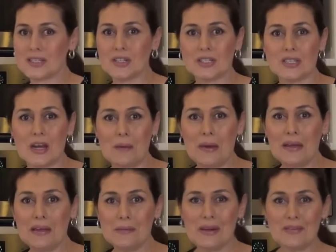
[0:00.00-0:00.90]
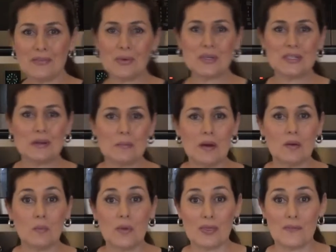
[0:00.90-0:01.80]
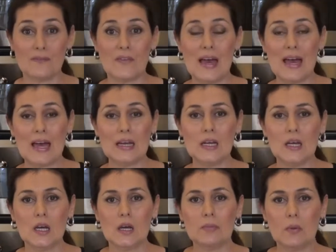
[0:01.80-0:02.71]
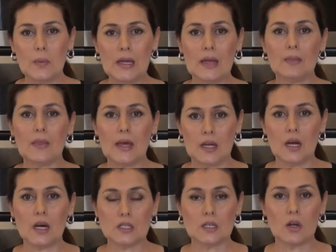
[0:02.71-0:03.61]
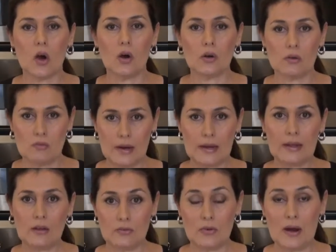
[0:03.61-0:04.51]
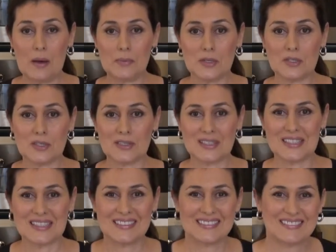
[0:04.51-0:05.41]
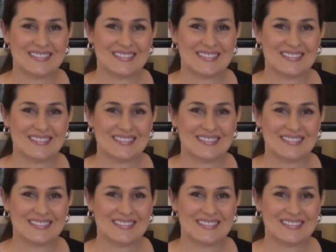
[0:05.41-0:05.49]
going to start making a bit of noise in a minute with the fan, but we get that nice and hot ready for our biscuits.